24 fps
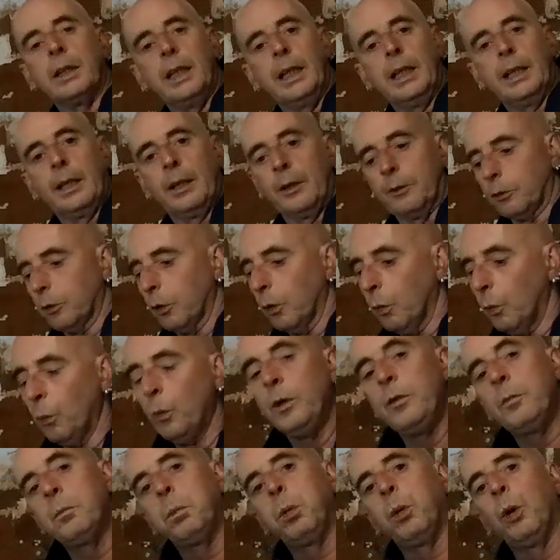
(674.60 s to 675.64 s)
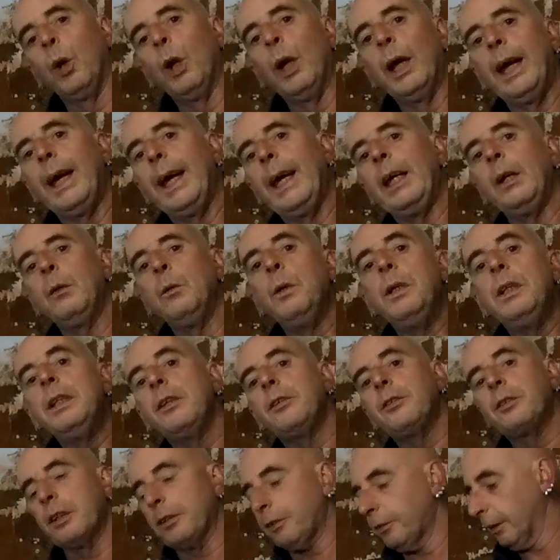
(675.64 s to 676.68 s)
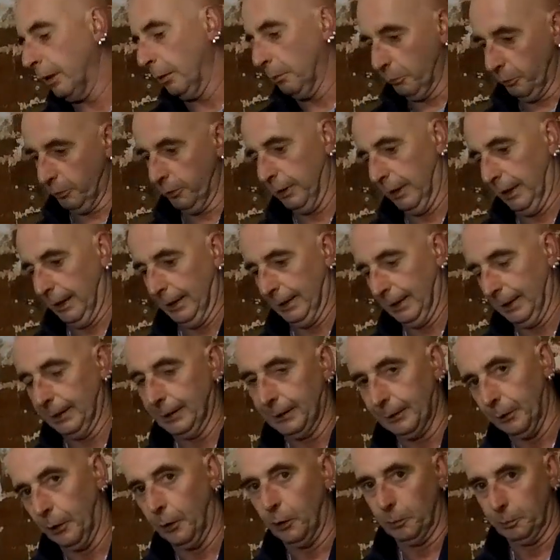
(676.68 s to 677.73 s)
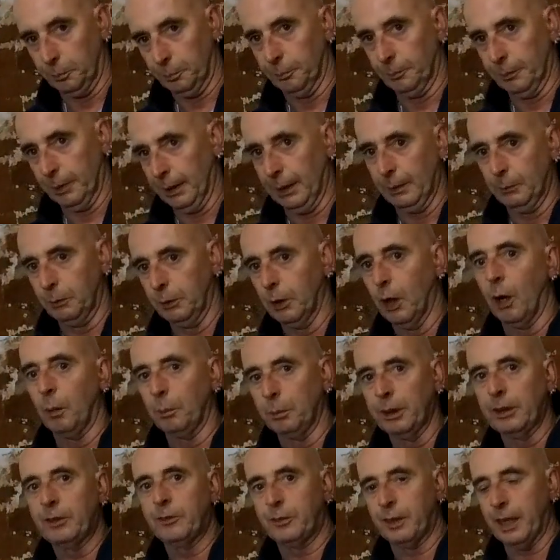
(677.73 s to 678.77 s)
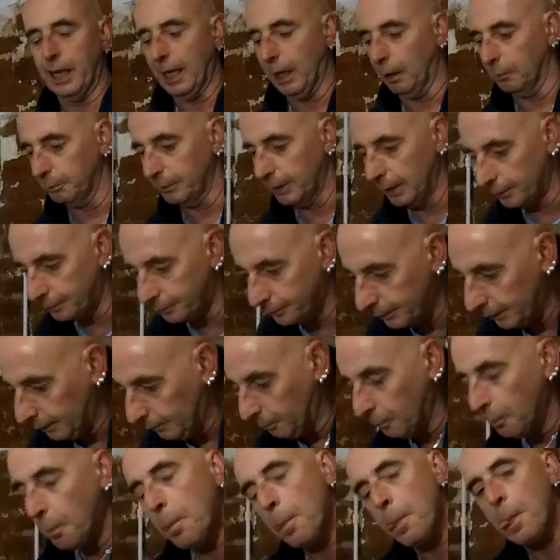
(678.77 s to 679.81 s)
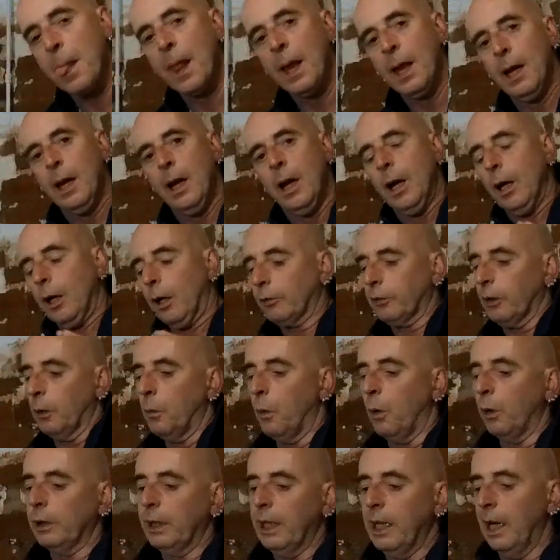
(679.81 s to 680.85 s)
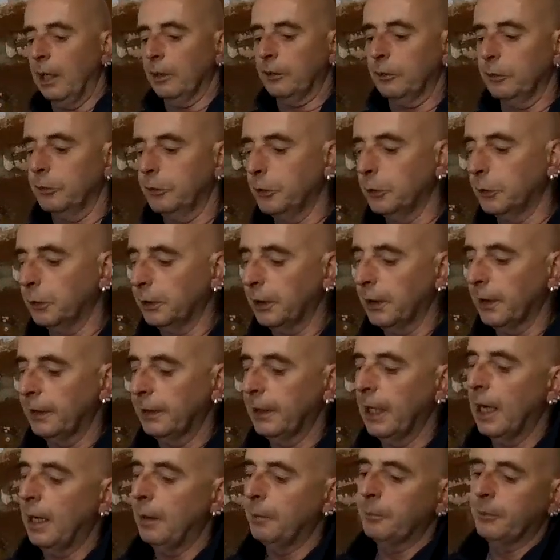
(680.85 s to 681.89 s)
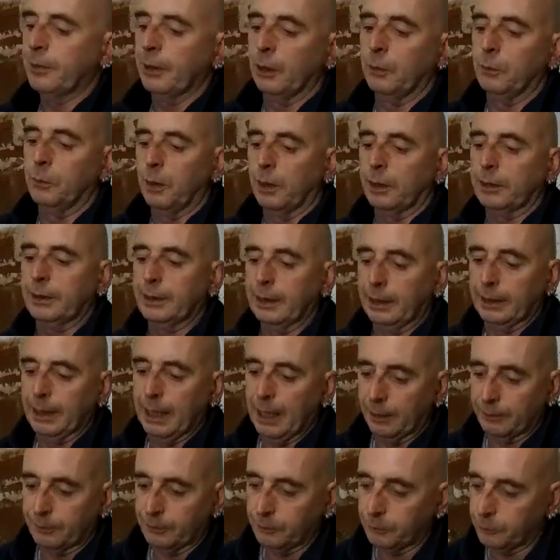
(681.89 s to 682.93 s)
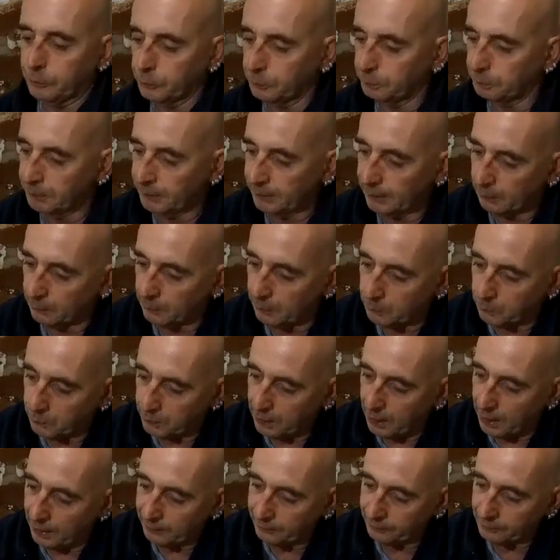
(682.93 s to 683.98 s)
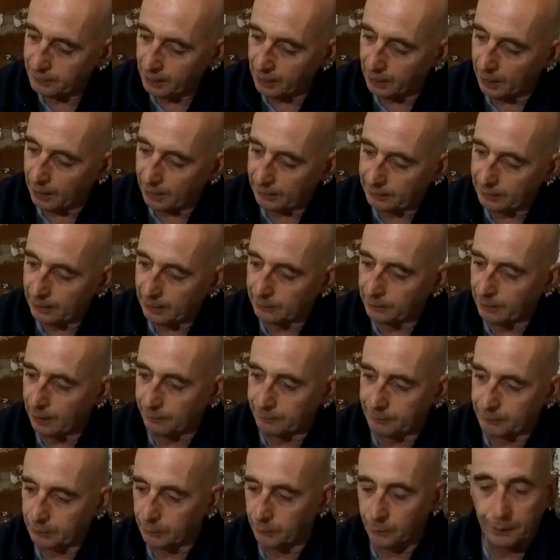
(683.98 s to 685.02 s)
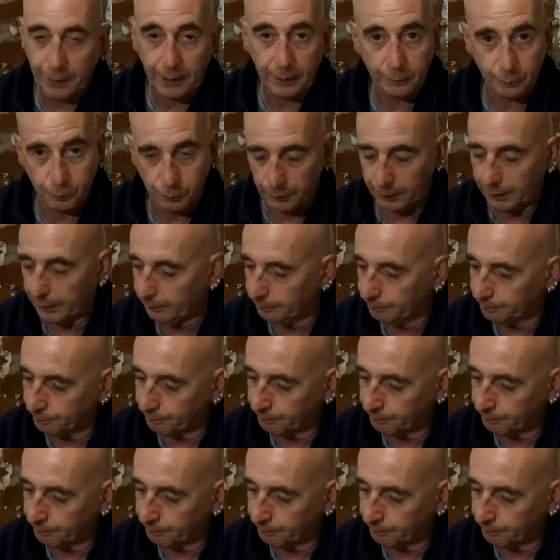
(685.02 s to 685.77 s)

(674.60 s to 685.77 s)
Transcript: here is we've played with the system slightly. Normally set up different, because I want to actually show you the damn thing working as it should be. Now when I start, I'm going to have to go this way,